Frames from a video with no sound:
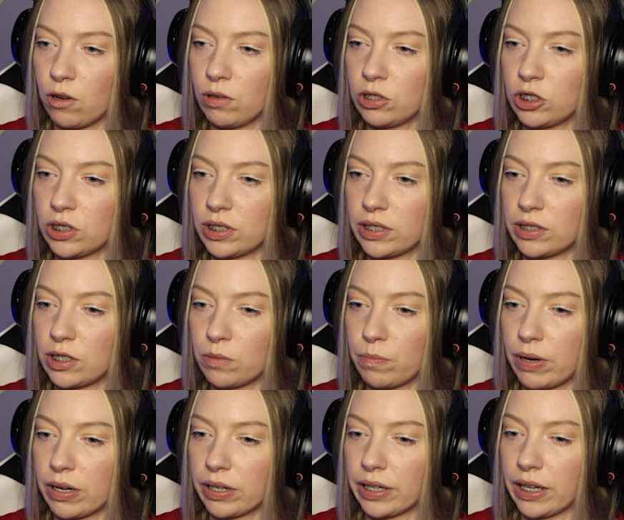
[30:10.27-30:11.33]
No, it just says it's
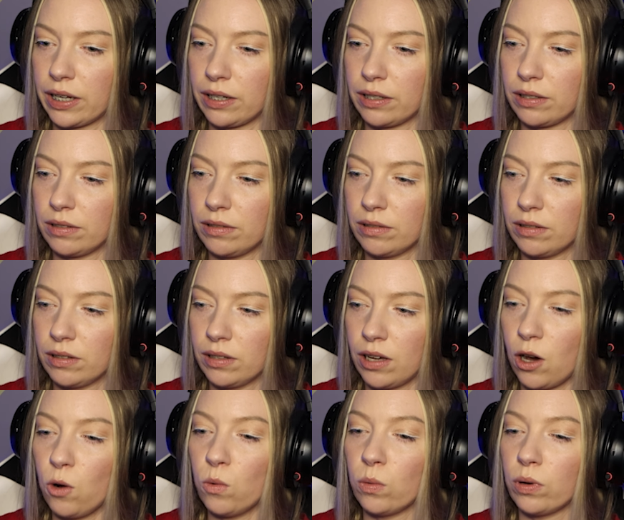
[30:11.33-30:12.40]
barricaded.
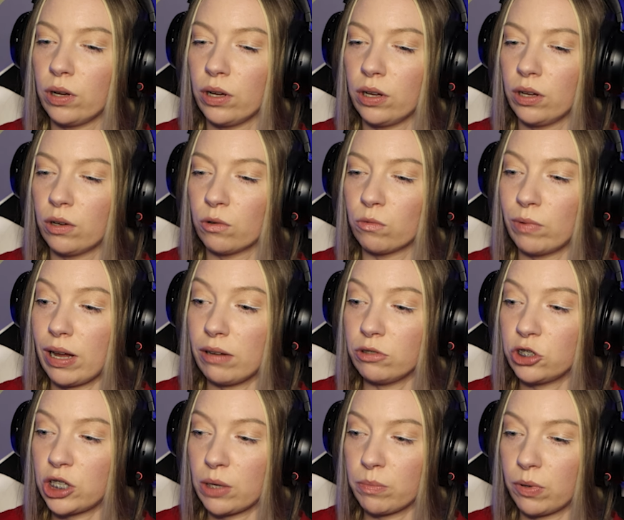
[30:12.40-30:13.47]
Oh,
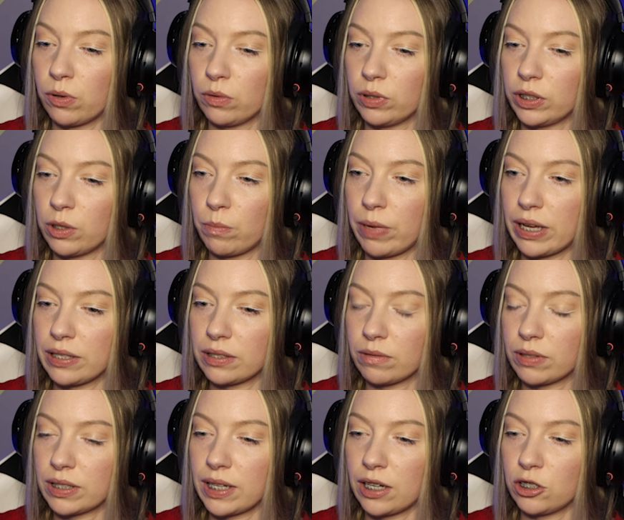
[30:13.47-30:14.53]
round shaped hole in the base
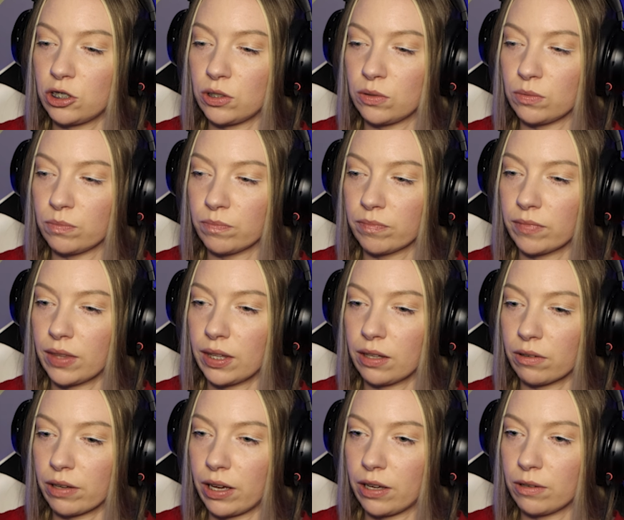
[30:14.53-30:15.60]
of the statue.
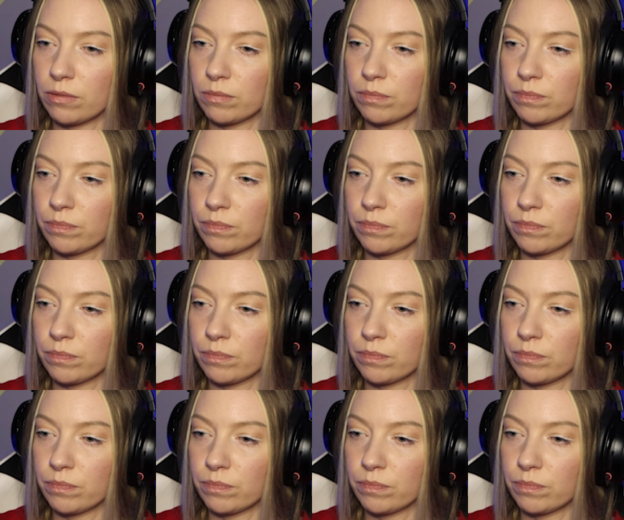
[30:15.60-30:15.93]
Okay.